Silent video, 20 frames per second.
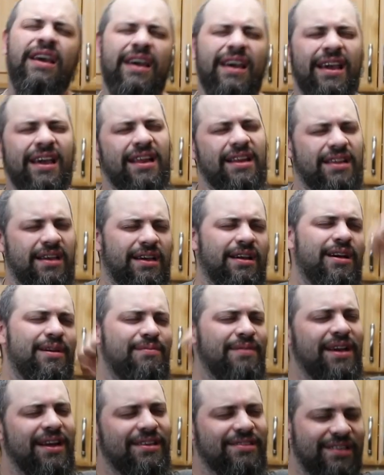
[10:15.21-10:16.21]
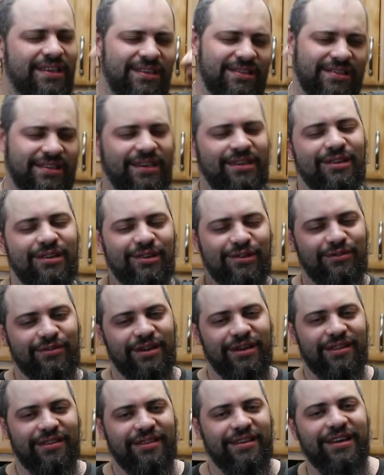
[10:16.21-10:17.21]
and amazing skill
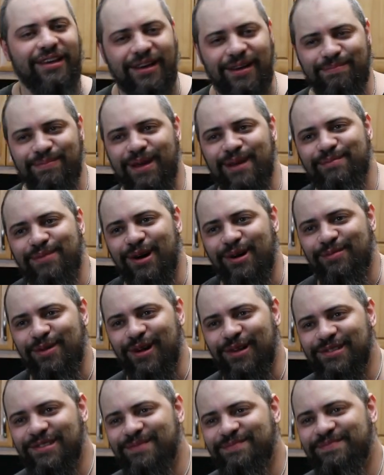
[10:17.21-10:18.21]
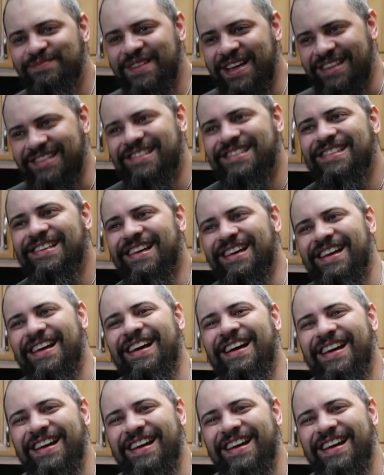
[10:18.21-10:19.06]
with uh, ping pong balls. Yes. And